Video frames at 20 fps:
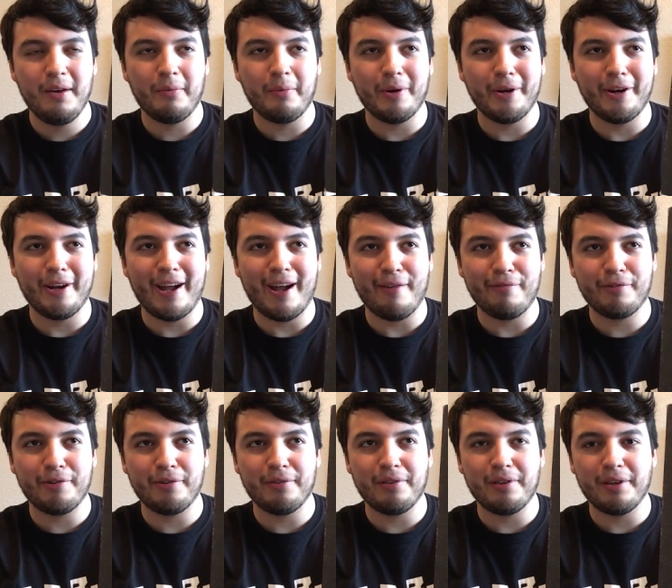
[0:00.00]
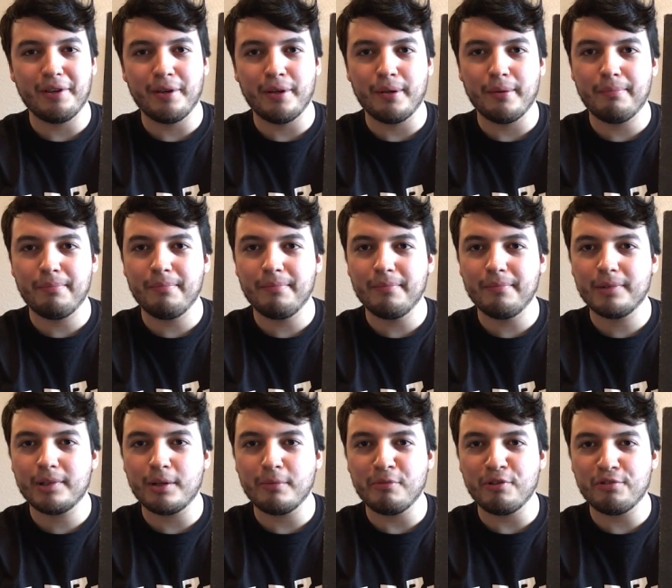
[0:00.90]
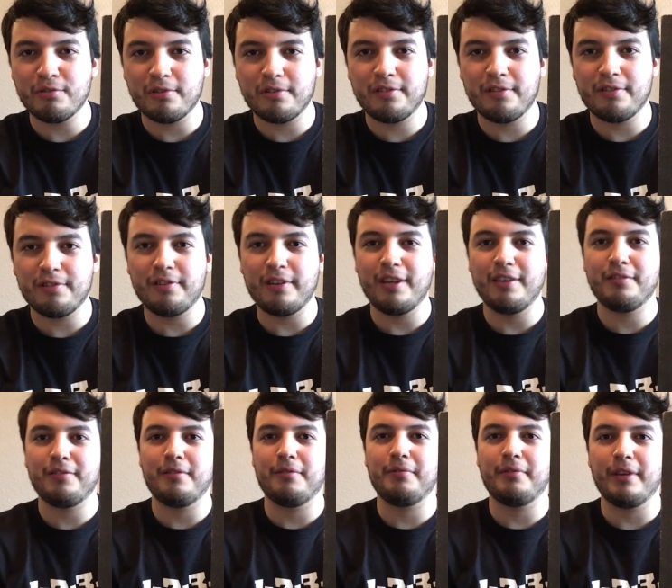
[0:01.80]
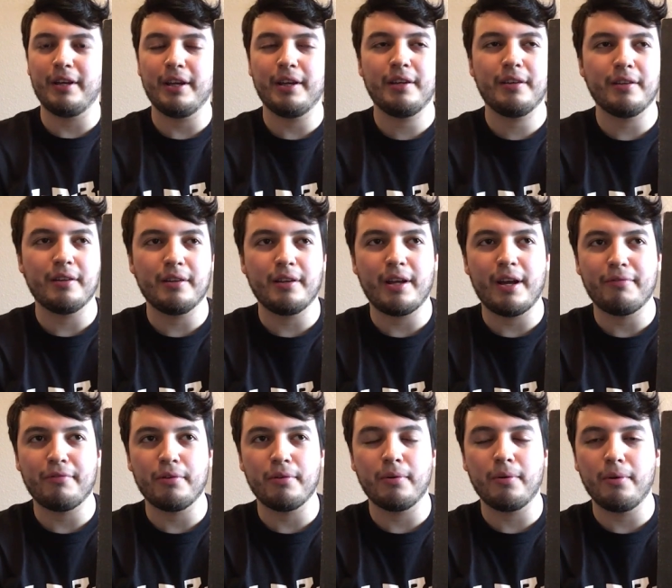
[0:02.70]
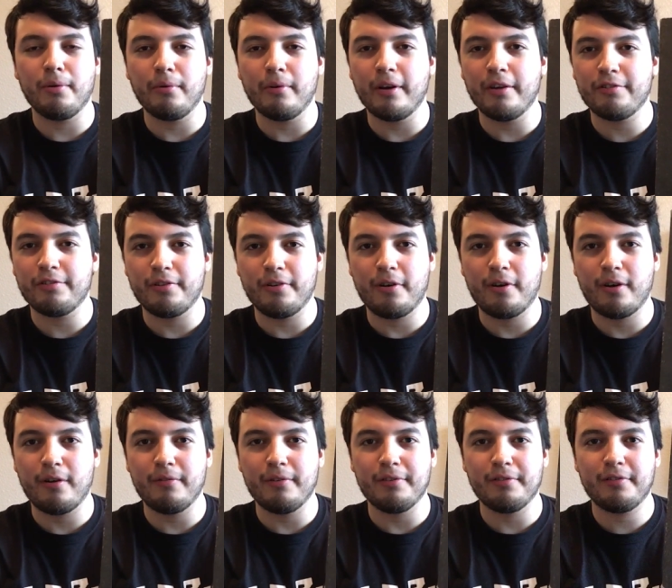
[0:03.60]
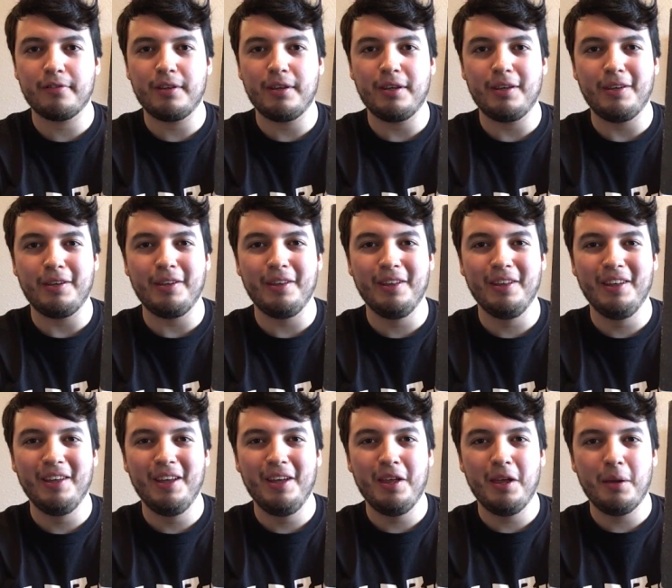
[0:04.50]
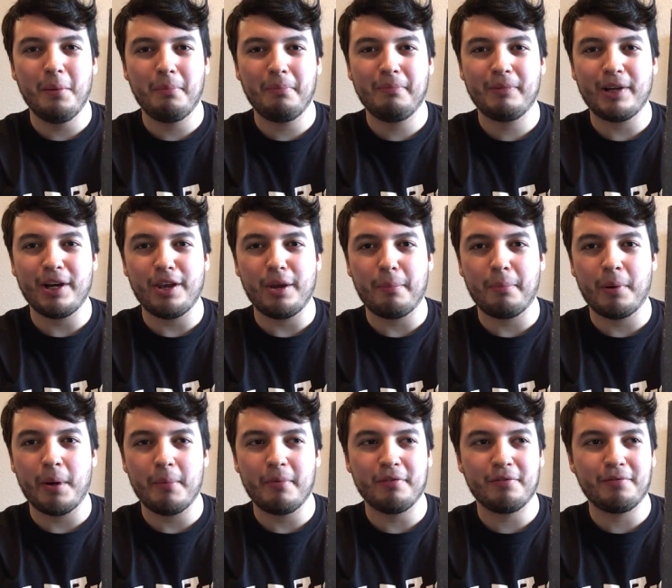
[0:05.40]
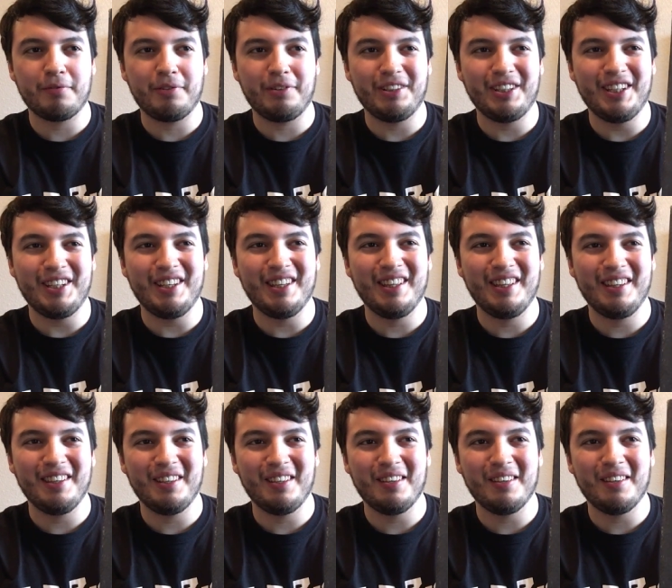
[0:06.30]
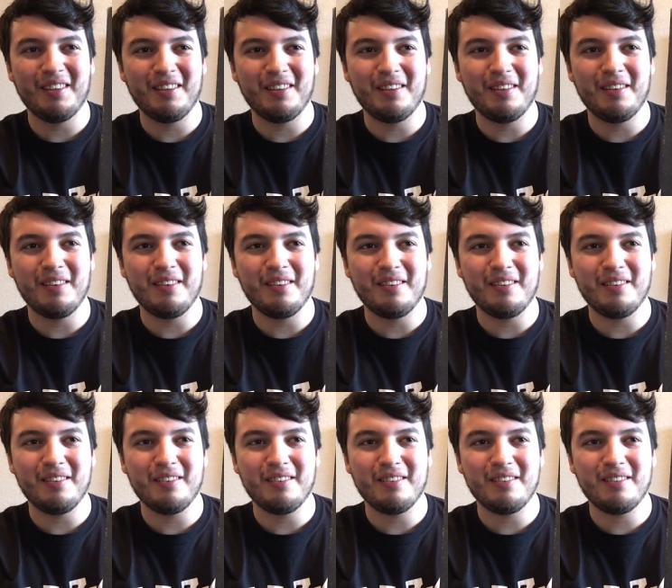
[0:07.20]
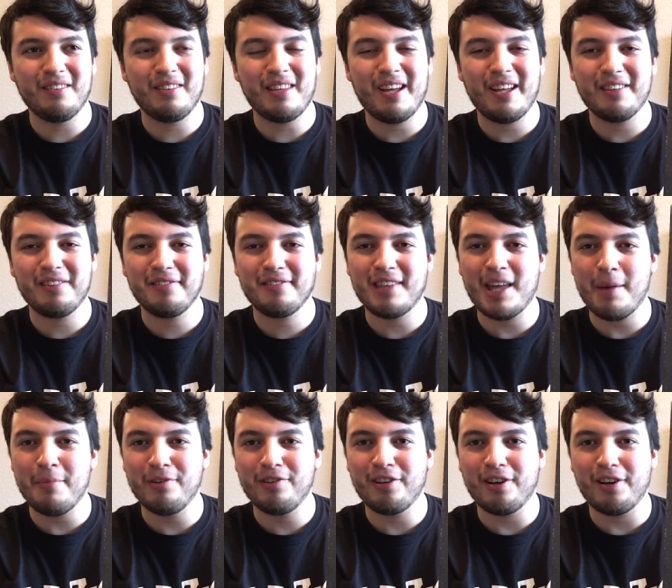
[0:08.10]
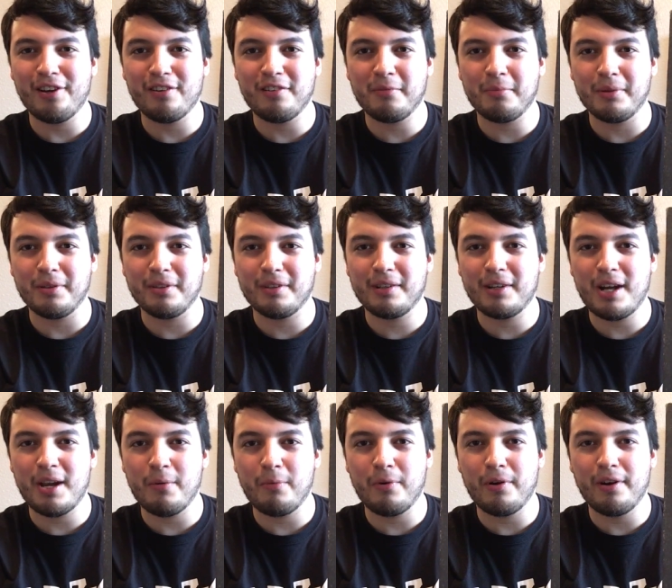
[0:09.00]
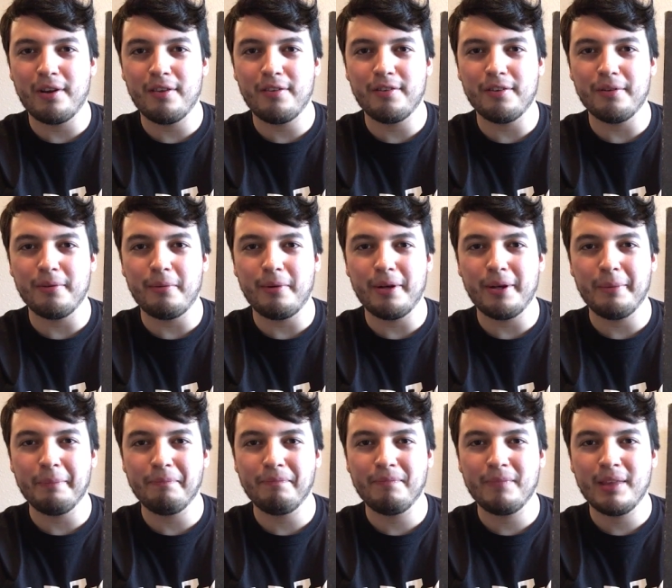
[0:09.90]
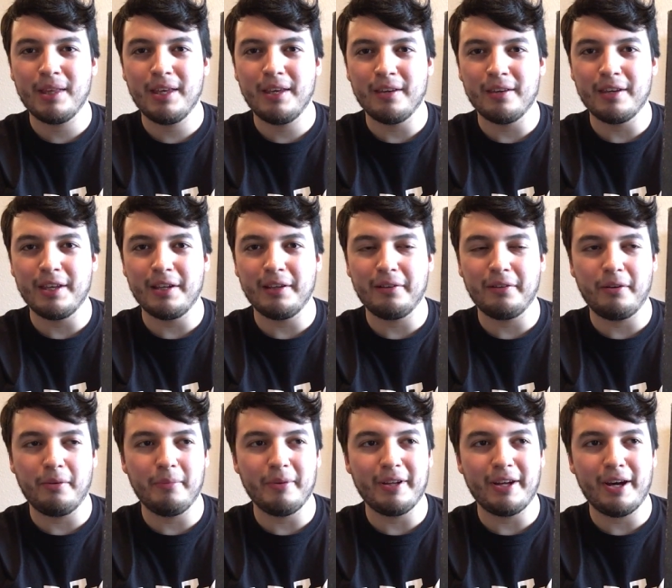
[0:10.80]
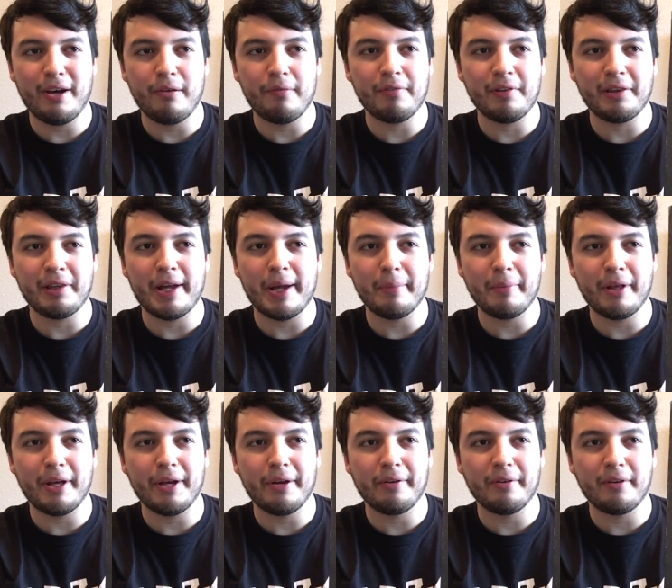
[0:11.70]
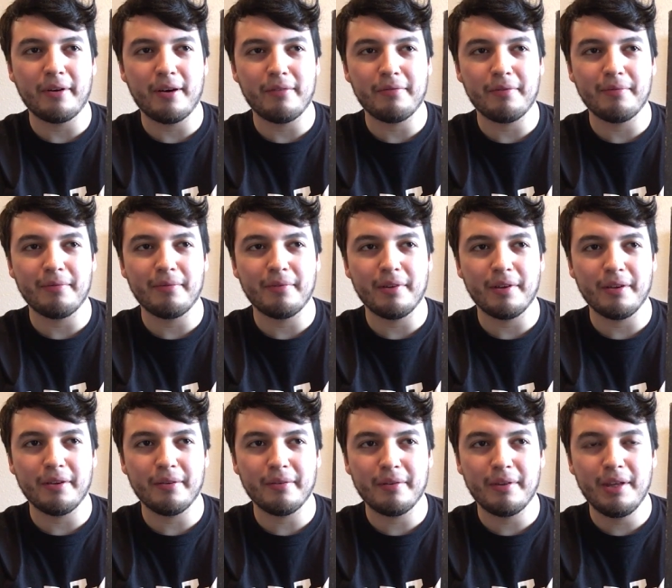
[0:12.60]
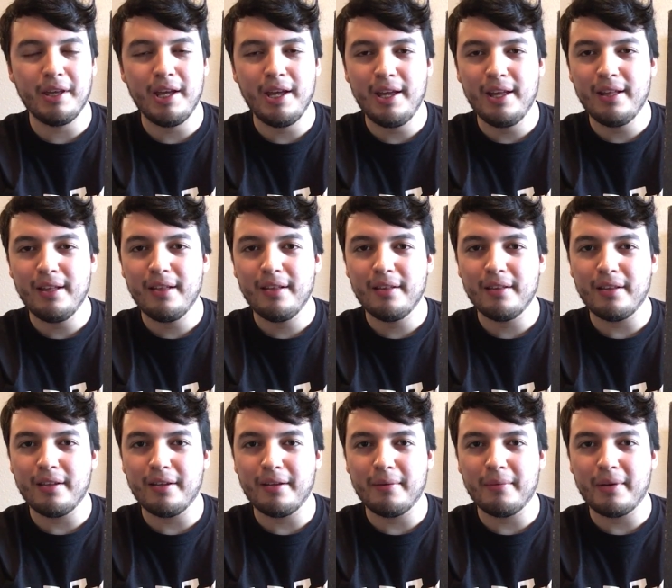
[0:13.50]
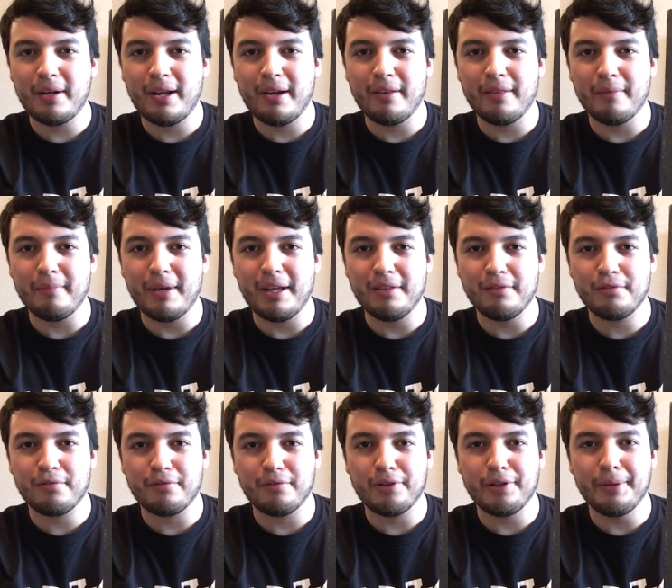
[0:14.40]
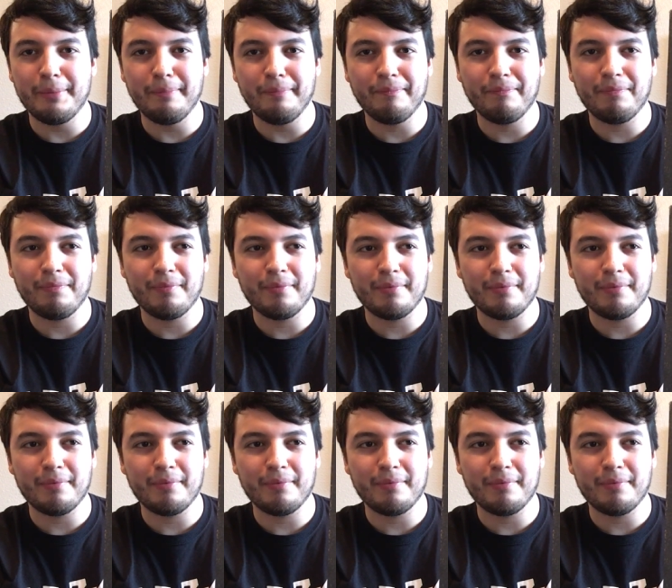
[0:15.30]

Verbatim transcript: where after the commercial success of like after the Gold Rush and Harvest, he kind of purposefully not sabotage, but kind of wanted to. Um, get a little bit out of the limelight or off of uh, um, out of the mainstream